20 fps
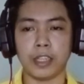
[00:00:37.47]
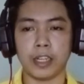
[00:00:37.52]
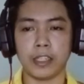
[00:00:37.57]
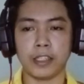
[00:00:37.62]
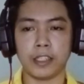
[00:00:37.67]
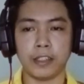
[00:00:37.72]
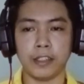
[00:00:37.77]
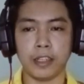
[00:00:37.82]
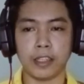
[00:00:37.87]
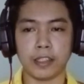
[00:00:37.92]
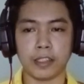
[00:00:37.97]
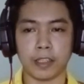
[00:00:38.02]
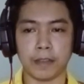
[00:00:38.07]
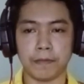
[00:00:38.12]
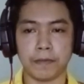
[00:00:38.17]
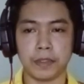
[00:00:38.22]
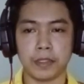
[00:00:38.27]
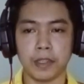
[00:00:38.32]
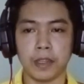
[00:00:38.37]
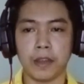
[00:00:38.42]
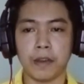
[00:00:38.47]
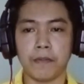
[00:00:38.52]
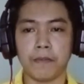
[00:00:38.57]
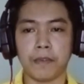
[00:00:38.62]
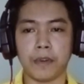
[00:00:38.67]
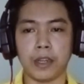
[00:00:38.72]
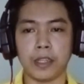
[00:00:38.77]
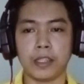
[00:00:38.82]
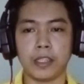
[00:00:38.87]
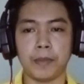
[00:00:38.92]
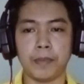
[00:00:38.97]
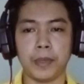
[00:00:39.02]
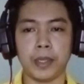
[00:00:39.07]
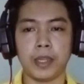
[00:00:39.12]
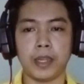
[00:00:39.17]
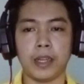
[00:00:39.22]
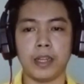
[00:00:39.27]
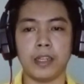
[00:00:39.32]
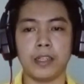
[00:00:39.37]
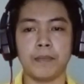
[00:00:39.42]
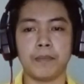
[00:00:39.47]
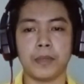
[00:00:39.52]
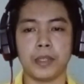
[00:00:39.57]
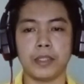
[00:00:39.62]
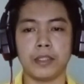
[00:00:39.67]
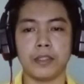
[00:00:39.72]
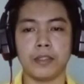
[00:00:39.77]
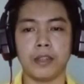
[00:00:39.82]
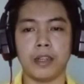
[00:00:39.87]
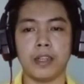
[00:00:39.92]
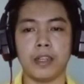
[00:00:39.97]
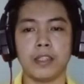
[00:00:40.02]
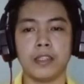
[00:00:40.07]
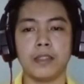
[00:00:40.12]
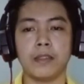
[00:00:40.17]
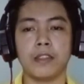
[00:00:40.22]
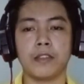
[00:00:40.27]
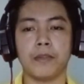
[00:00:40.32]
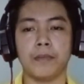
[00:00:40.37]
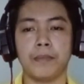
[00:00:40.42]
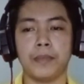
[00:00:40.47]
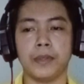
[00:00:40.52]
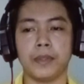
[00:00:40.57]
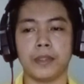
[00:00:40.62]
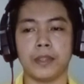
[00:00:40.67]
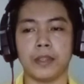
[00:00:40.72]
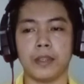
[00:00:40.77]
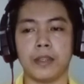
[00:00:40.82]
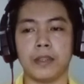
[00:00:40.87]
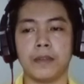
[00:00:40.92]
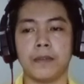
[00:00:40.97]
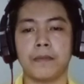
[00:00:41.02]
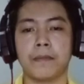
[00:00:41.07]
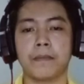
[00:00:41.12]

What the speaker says: alternatives for a typical personal computer.